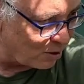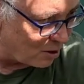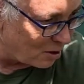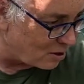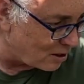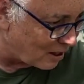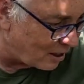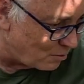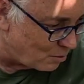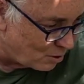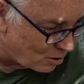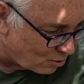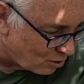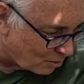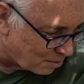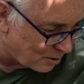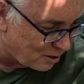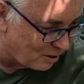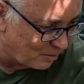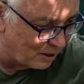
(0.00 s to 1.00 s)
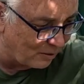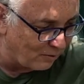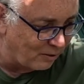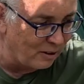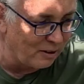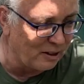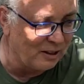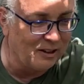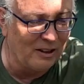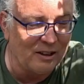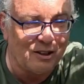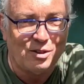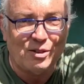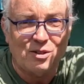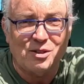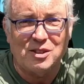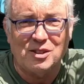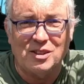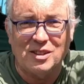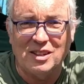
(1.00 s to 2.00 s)
this down with a drop of something very
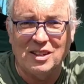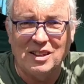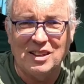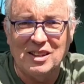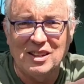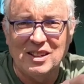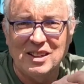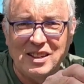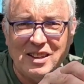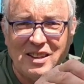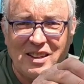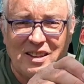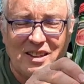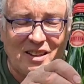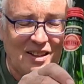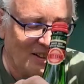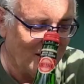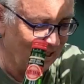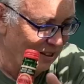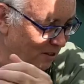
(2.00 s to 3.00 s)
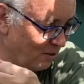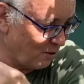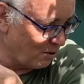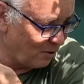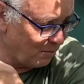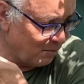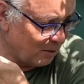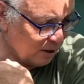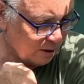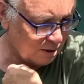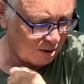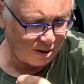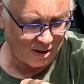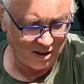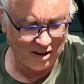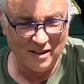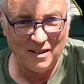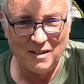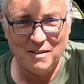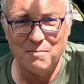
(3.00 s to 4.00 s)
nice. Got some nice
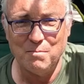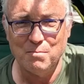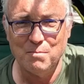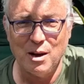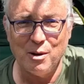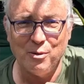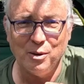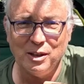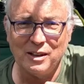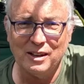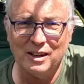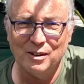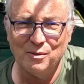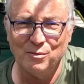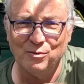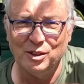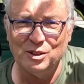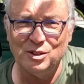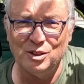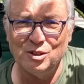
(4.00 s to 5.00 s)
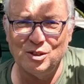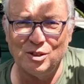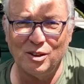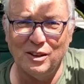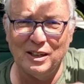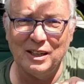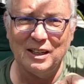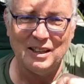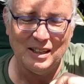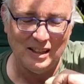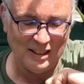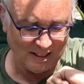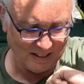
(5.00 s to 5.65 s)
Merry Down vintage cider.